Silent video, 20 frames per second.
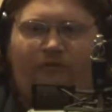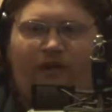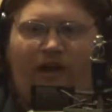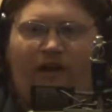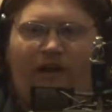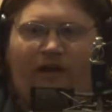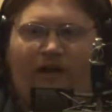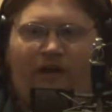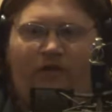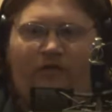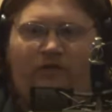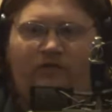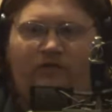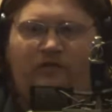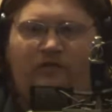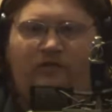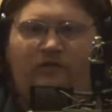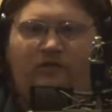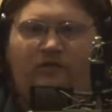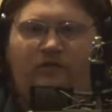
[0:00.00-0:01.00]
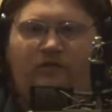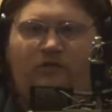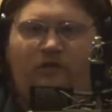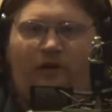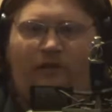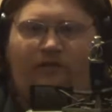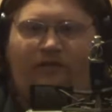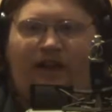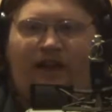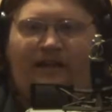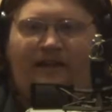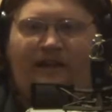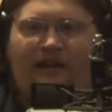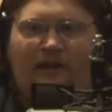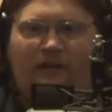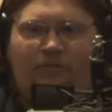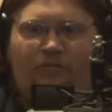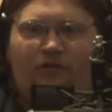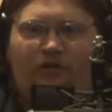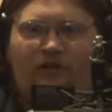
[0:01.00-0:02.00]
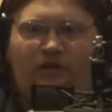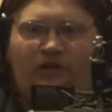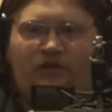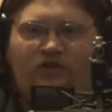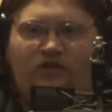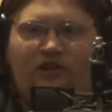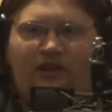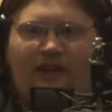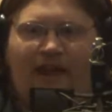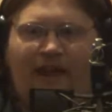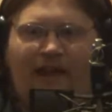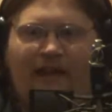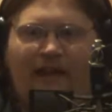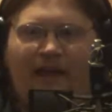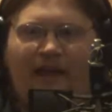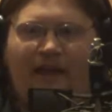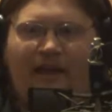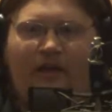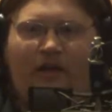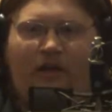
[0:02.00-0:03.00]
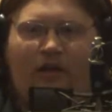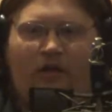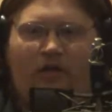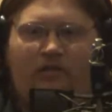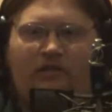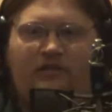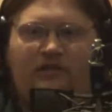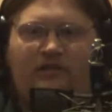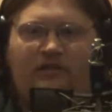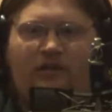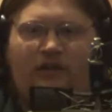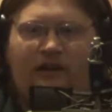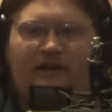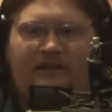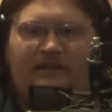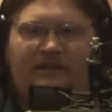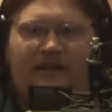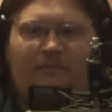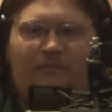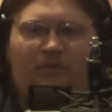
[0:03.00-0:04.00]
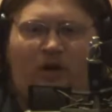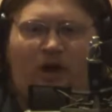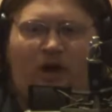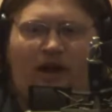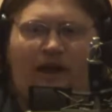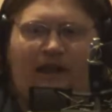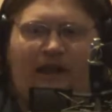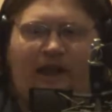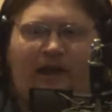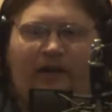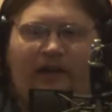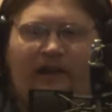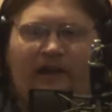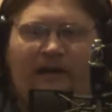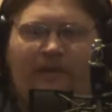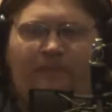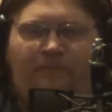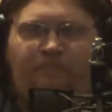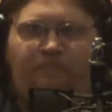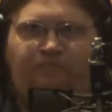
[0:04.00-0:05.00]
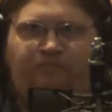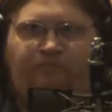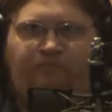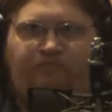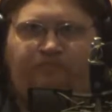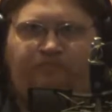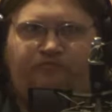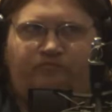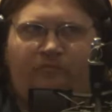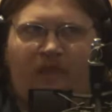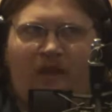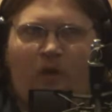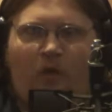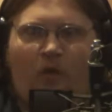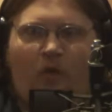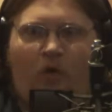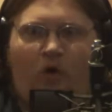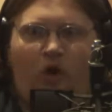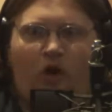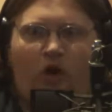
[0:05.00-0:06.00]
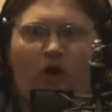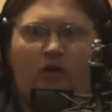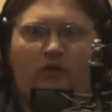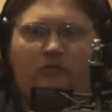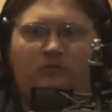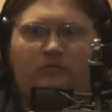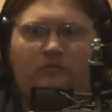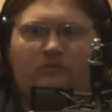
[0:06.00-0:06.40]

uh, going to a red teleport, usually like you're going into a demonic area. Or